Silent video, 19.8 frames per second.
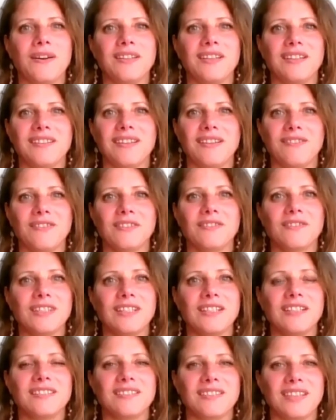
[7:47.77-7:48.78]
that they were
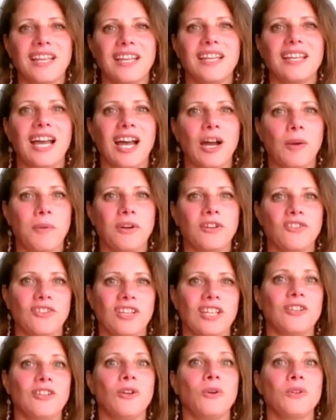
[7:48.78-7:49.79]
really saying how much
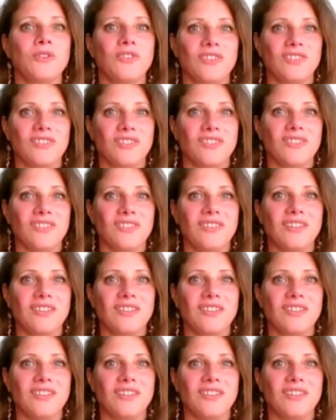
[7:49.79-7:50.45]
they noticed,